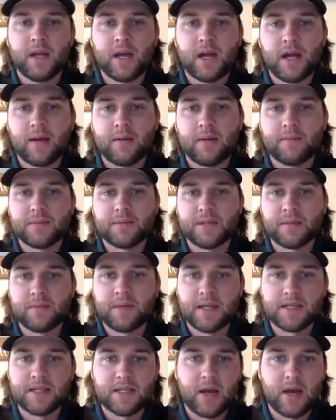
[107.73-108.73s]
some
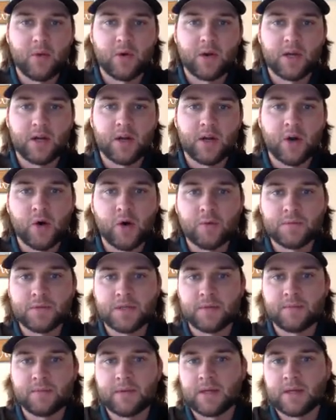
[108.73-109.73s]
days I work at home,
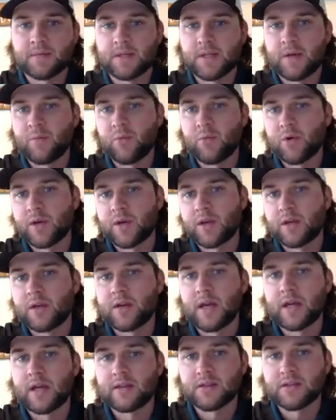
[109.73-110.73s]
some days I'm
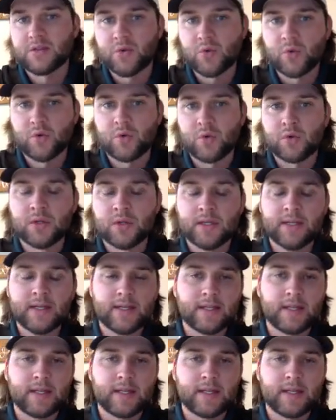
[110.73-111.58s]
working at the school.